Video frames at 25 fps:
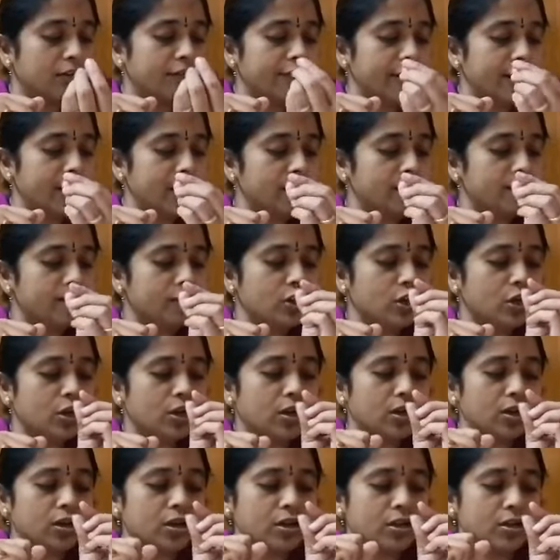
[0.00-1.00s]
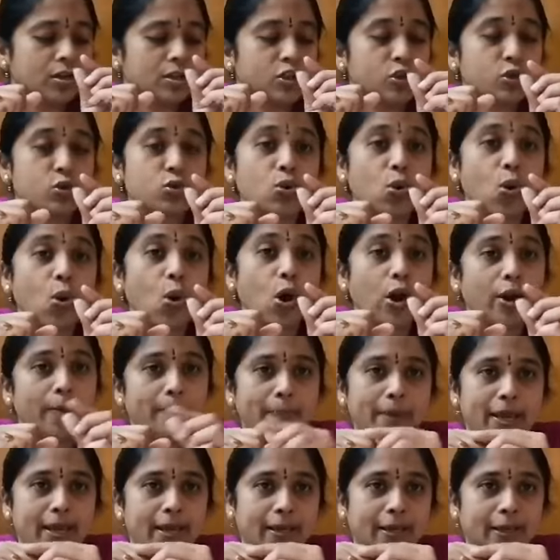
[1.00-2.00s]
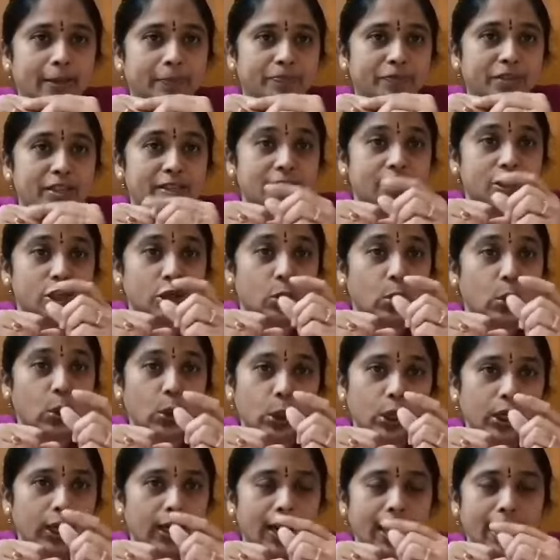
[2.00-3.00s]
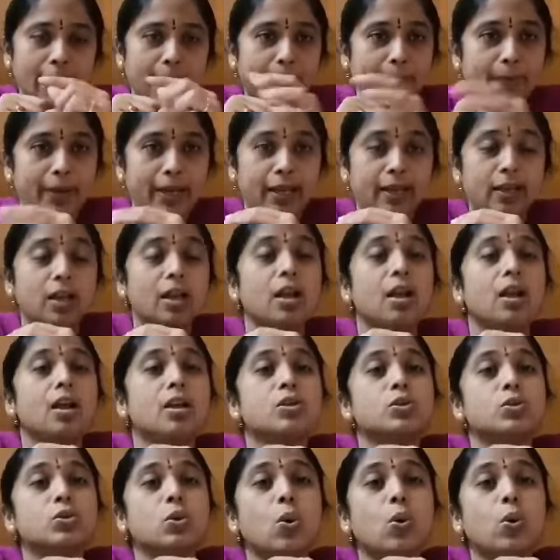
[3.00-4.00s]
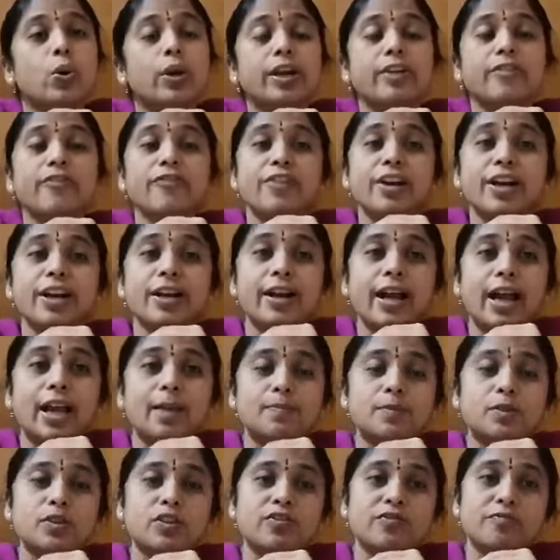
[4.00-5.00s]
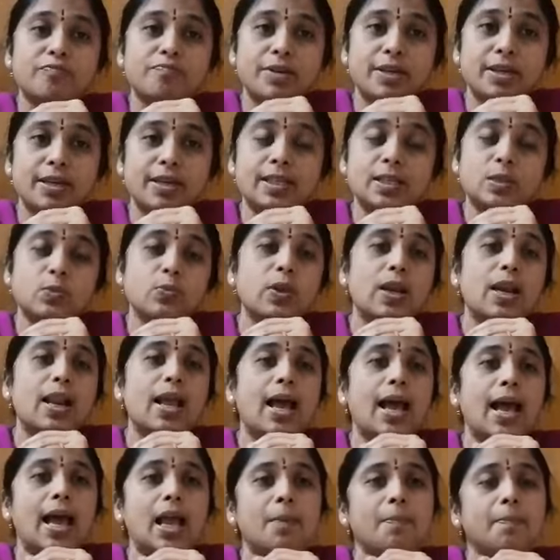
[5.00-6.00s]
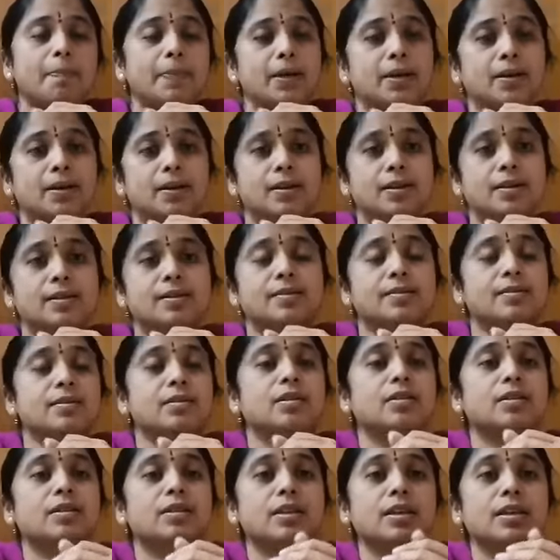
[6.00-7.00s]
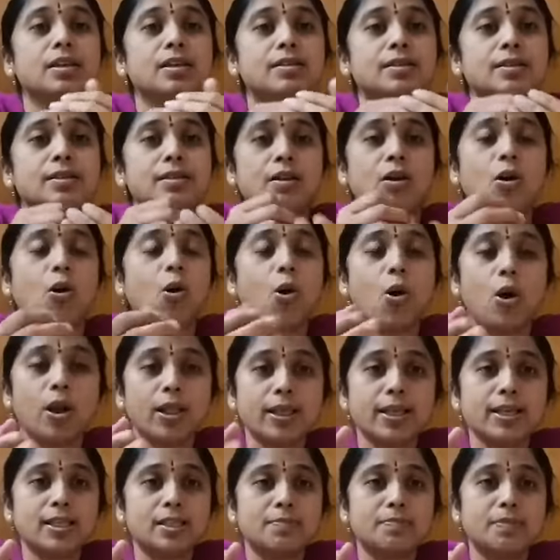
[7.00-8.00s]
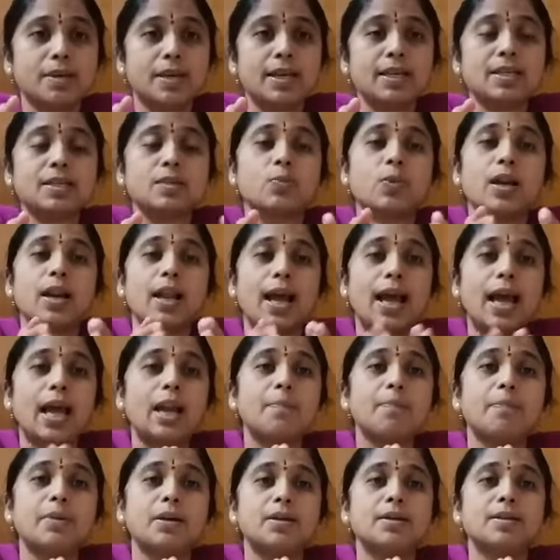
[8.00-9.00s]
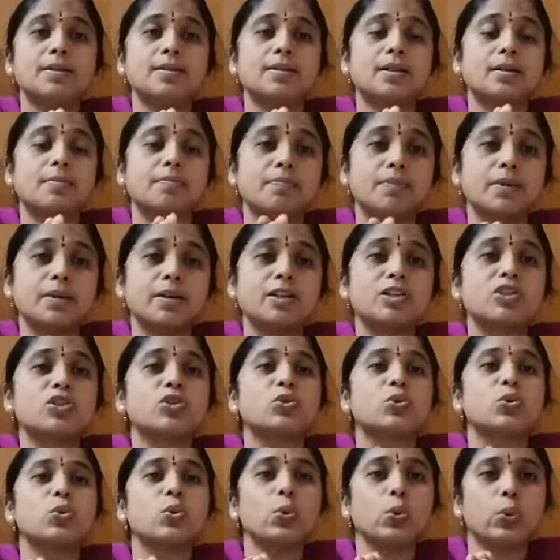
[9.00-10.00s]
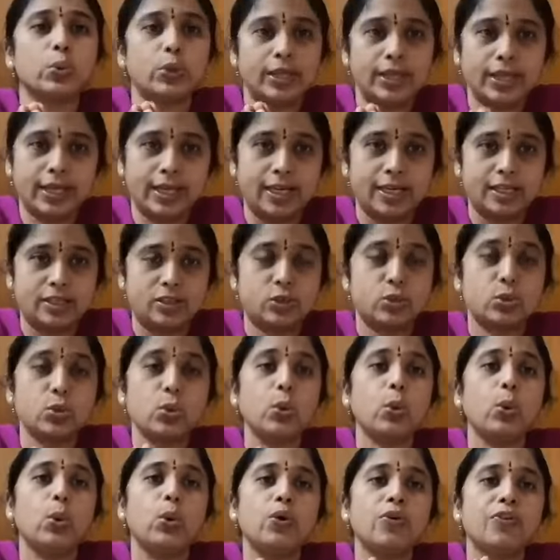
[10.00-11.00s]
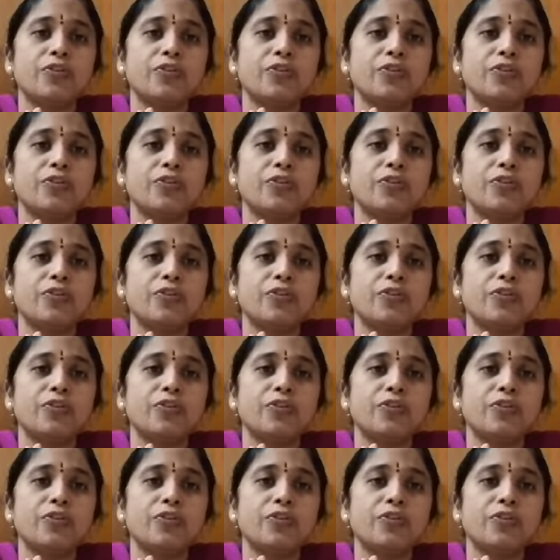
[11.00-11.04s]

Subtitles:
very strong beak, isn't it, hooked like beak. So different types of beaks will help us, all these beaks will help us the birds to eat, to